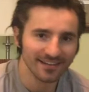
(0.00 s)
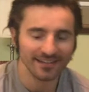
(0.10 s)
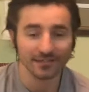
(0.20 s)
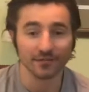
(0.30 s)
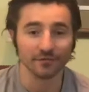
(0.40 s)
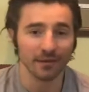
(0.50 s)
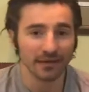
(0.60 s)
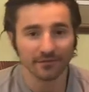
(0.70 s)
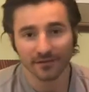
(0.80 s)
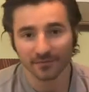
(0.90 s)
So you've
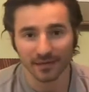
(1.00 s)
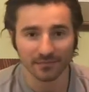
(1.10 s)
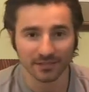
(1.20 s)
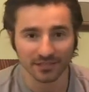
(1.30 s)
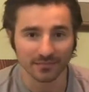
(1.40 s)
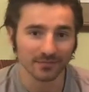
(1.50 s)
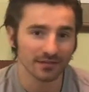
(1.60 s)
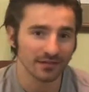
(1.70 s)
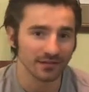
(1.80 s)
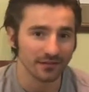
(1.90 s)
paid for your
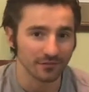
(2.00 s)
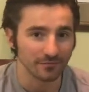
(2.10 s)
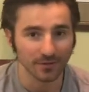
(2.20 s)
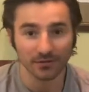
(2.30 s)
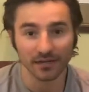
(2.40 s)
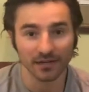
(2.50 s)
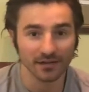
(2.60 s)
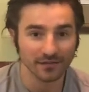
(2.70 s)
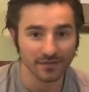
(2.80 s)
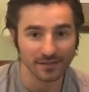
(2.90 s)
membership, you've broken
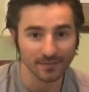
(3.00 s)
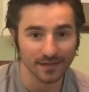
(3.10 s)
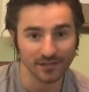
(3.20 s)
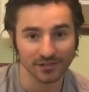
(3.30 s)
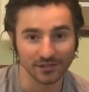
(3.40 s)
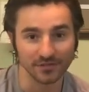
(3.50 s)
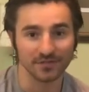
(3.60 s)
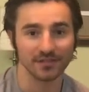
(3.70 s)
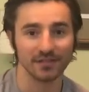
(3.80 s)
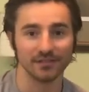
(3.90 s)
in your first pair of shoes,